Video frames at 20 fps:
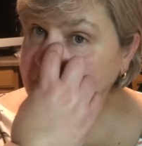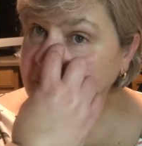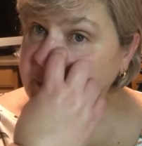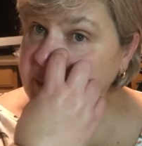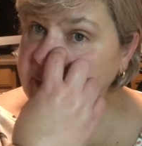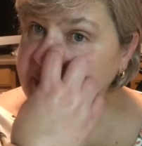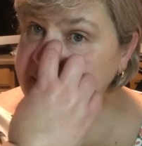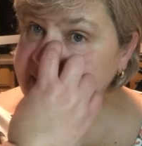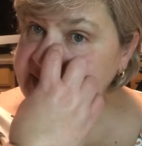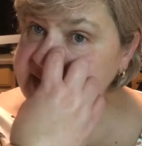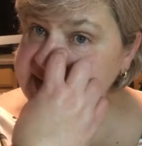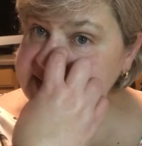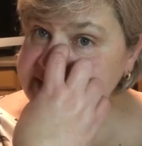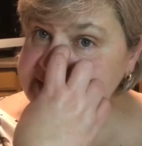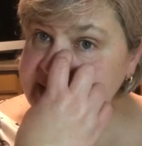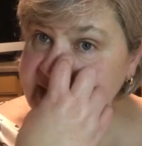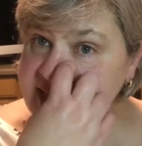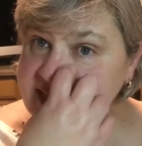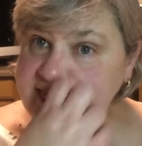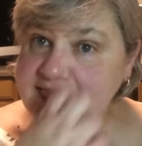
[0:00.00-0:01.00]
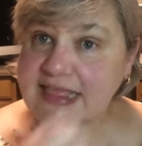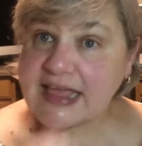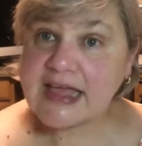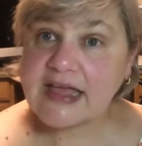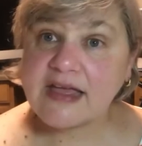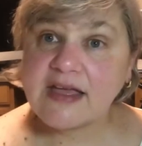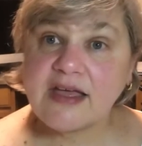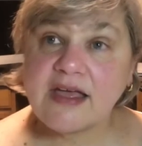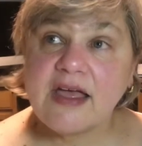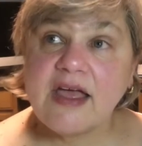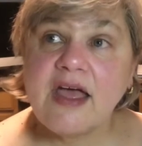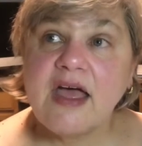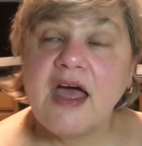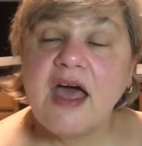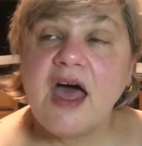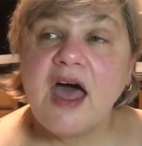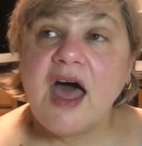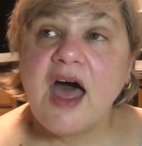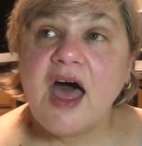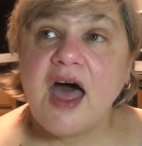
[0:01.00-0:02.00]
Whereas I think
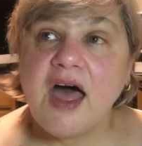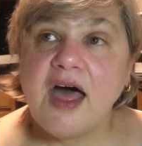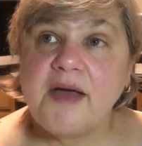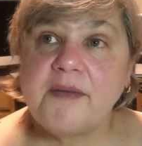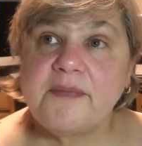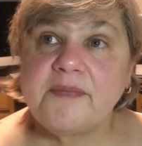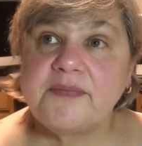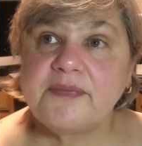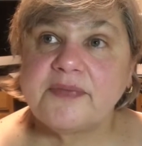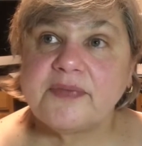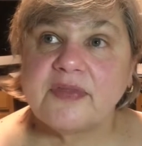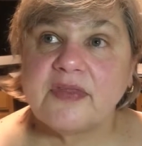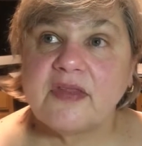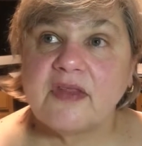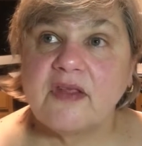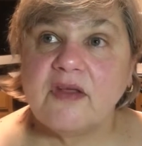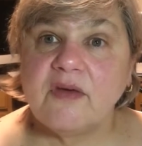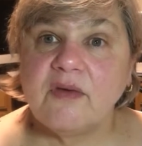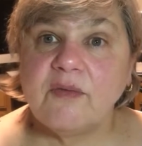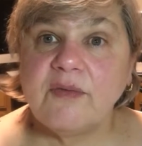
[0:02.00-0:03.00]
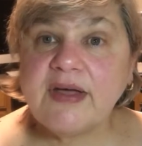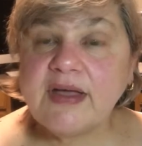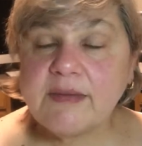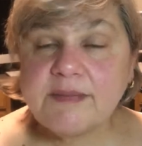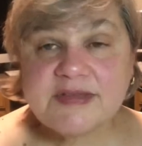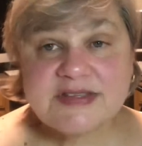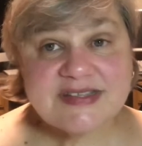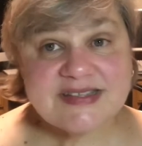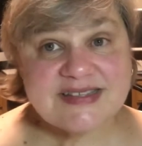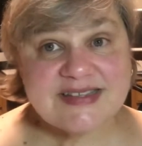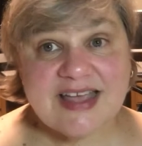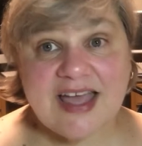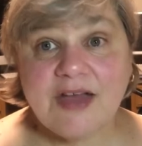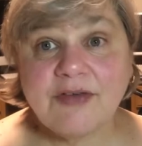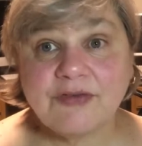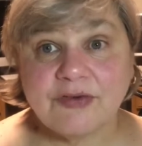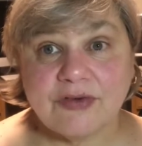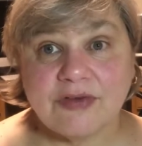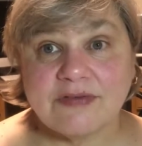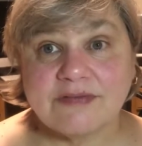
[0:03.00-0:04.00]
Wickham is a
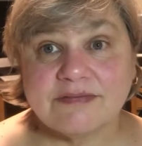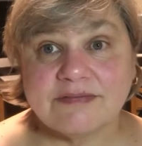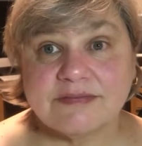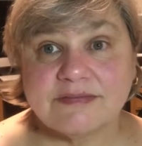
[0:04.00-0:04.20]
scoundrel.